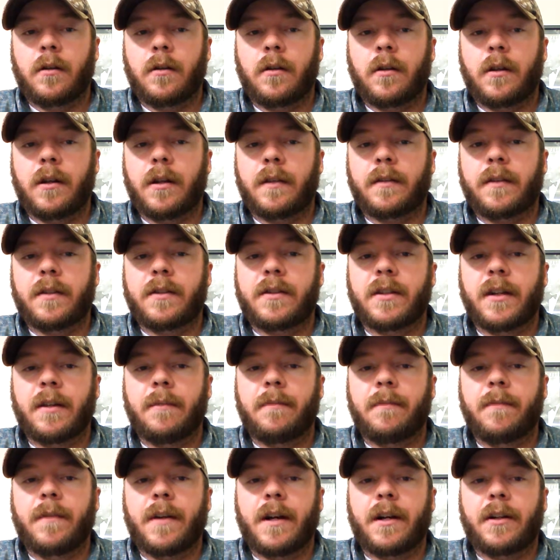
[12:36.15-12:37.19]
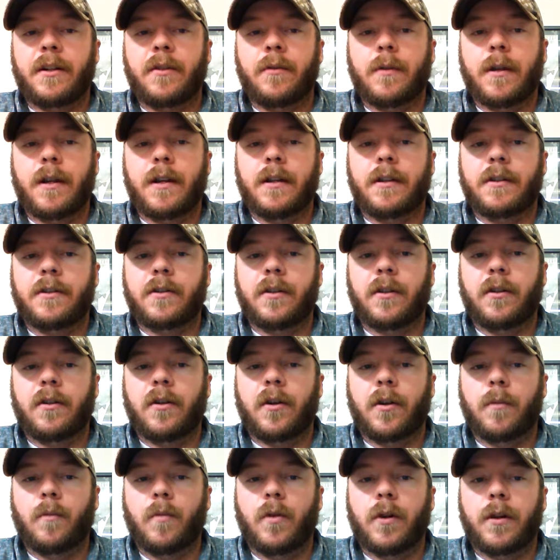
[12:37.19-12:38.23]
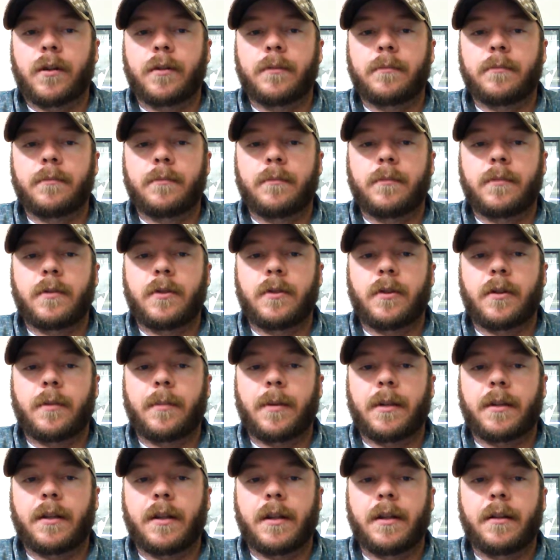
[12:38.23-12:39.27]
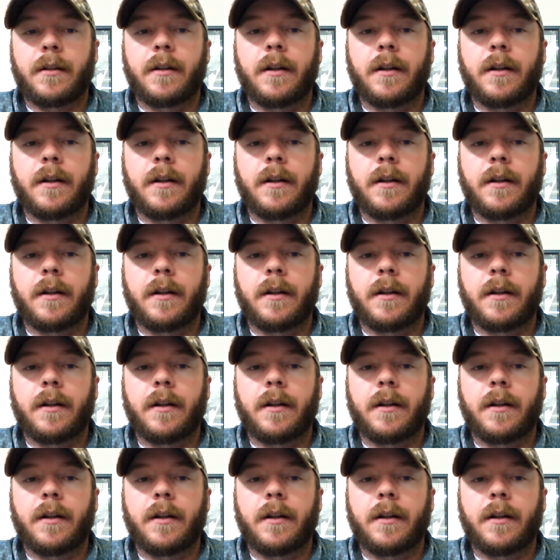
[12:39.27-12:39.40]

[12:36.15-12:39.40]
at the same value as alarm 1. Sorry about that.